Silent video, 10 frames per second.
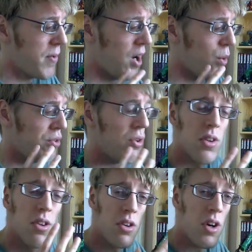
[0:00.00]
I was not
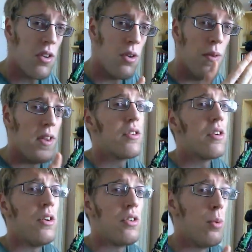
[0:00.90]
as excited with this
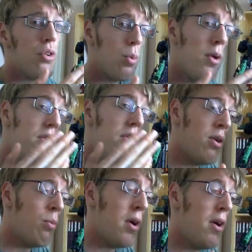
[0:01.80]
guy as I was with
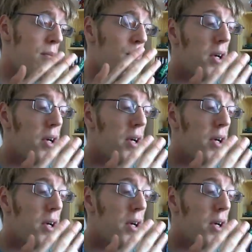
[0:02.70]
Soundwave,